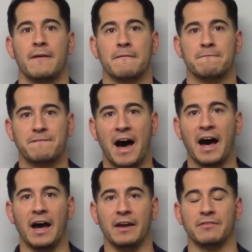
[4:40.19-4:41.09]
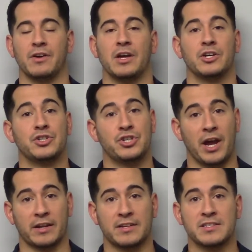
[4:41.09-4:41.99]
5,
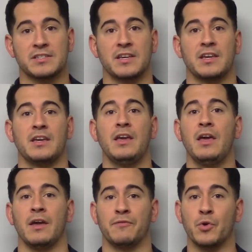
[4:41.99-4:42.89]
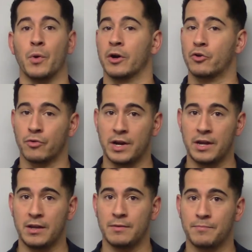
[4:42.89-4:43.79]
check to see if you
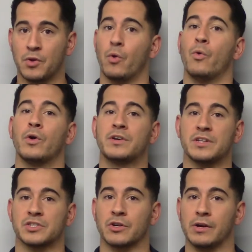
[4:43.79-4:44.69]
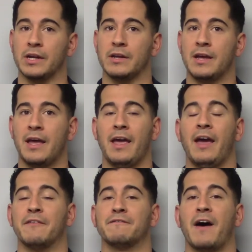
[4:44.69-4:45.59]
agree or disagree.
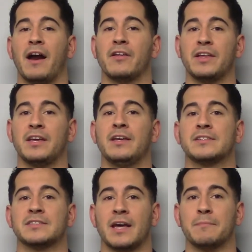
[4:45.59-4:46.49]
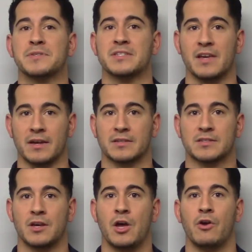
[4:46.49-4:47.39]
And finally, step
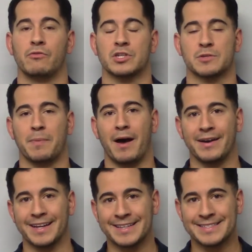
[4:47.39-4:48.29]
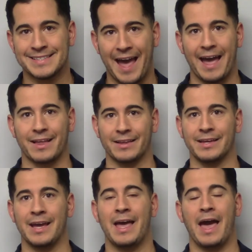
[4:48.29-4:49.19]
6, respond
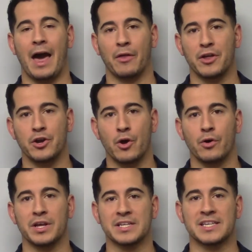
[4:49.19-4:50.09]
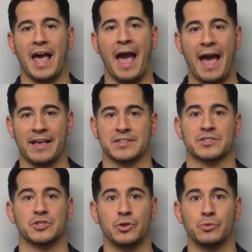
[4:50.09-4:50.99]
exactly how the notice
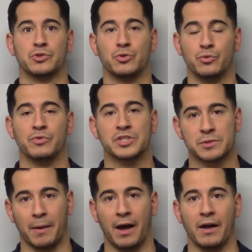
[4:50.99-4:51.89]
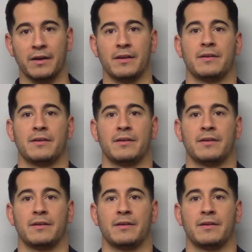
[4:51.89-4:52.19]
asks you to respond.